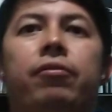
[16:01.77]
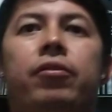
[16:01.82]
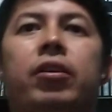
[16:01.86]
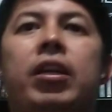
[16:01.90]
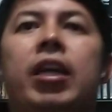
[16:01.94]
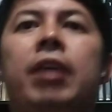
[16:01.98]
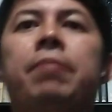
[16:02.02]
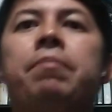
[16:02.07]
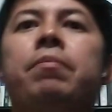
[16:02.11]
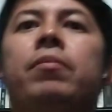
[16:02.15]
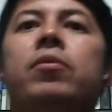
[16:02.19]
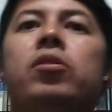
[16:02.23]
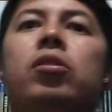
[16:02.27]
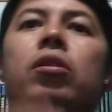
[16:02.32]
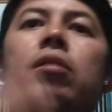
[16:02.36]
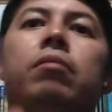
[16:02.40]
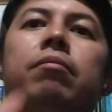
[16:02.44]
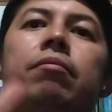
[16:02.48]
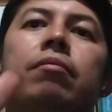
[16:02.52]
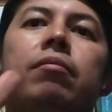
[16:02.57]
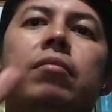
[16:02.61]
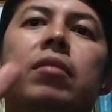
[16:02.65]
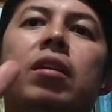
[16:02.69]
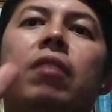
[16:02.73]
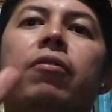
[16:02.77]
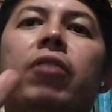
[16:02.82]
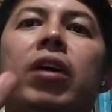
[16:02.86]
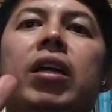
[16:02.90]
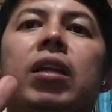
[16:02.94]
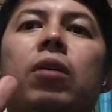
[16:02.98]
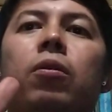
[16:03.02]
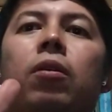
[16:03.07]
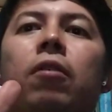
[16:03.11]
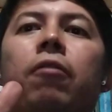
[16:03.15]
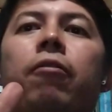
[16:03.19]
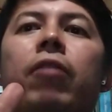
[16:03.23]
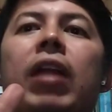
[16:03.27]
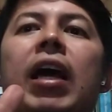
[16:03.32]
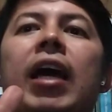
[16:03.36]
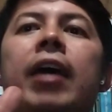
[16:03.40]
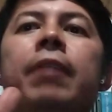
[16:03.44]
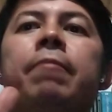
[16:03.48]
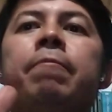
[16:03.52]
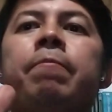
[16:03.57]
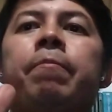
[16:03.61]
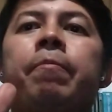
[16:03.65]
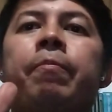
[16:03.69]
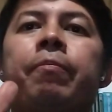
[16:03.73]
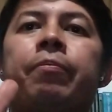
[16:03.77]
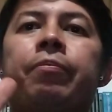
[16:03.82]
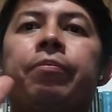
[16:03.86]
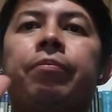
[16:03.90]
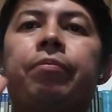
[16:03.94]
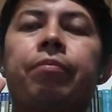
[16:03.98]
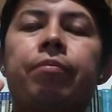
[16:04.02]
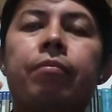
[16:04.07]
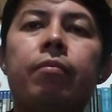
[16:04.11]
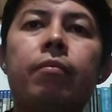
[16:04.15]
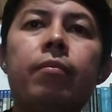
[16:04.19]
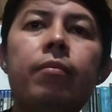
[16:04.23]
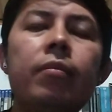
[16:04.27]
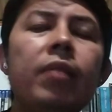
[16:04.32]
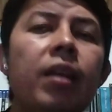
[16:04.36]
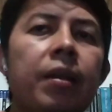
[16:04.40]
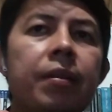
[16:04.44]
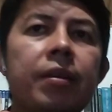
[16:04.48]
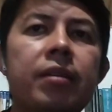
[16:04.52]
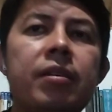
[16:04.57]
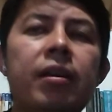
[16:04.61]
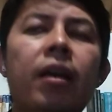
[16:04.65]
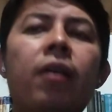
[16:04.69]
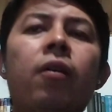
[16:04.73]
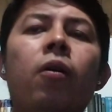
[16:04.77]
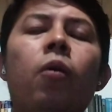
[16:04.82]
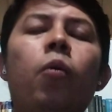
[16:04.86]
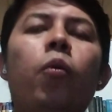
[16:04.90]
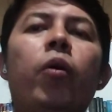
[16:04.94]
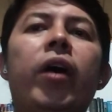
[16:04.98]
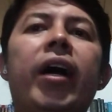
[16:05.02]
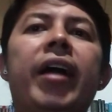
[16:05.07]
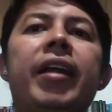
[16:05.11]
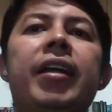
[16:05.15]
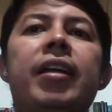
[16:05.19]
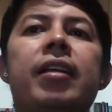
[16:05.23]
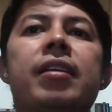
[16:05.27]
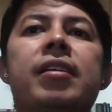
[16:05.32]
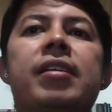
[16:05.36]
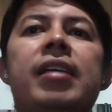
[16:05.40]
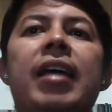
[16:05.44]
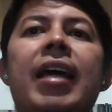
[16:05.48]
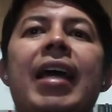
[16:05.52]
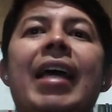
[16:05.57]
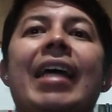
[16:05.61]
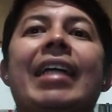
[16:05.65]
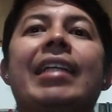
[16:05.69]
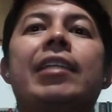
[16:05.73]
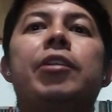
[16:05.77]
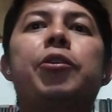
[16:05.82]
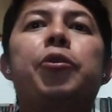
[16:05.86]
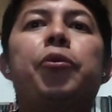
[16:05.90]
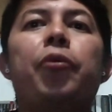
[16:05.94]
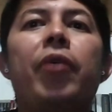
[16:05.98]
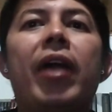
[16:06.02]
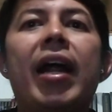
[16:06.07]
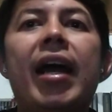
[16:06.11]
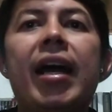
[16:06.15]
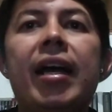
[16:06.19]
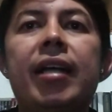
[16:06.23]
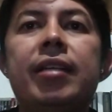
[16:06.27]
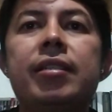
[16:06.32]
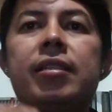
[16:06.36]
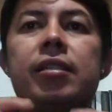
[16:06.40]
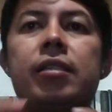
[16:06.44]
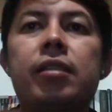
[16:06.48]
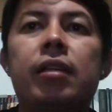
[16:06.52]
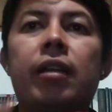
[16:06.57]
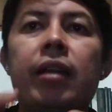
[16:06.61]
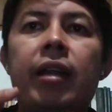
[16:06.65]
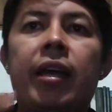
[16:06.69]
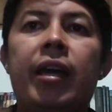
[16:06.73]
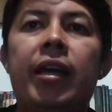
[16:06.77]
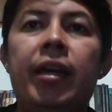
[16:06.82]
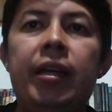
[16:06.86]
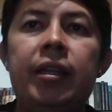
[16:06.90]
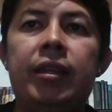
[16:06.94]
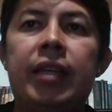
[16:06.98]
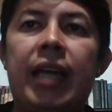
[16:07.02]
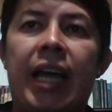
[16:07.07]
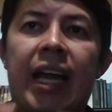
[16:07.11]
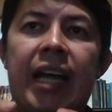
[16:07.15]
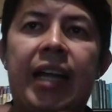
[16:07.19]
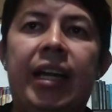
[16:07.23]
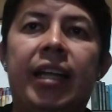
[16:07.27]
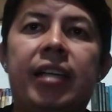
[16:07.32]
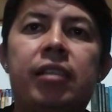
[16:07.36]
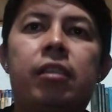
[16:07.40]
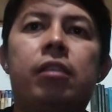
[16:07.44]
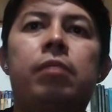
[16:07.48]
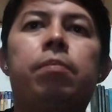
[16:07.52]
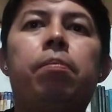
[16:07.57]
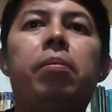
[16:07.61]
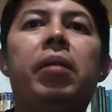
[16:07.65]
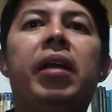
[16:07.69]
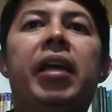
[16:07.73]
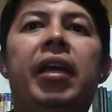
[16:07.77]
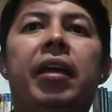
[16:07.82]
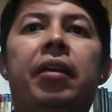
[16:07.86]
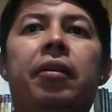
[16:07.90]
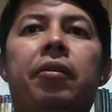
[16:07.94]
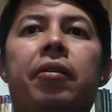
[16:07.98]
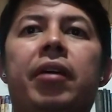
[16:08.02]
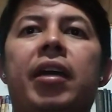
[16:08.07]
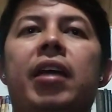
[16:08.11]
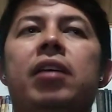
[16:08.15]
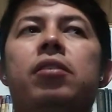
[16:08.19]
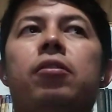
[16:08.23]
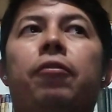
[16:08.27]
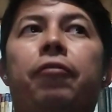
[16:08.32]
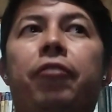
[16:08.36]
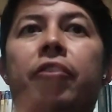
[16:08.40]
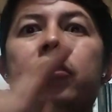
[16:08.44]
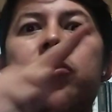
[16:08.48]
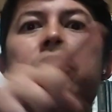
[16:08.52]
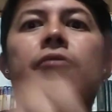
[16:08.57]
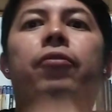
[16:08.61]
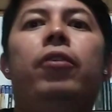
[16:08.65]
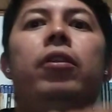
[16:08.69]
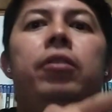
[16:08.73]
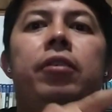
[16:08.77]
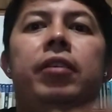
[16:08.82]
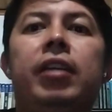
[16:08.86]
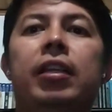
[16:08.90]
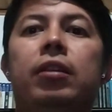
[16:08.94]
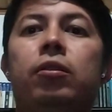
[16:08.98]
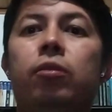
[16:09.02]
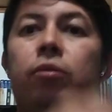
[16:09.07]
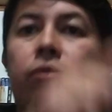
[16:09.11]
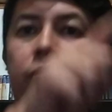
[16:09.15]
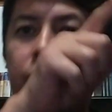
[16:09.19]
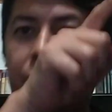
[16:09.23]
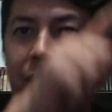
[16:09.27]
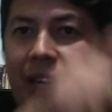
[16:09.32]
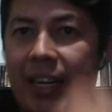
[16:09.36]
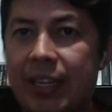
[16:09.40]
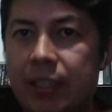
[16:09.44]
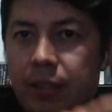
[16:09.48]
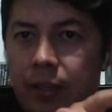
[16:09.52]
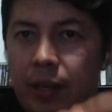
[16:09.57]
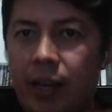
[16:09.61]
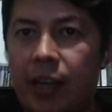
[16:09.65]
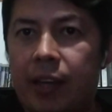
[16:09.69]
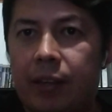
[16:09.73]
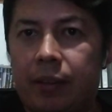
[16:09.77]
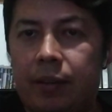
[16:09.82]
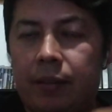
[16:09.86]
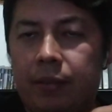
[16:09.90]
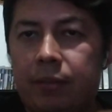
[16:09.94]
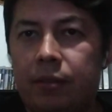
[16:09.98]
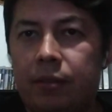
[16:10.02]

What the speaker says: Okay? So define the word fly. The second one is translate and explain. Okay, so first of all, you need to translate,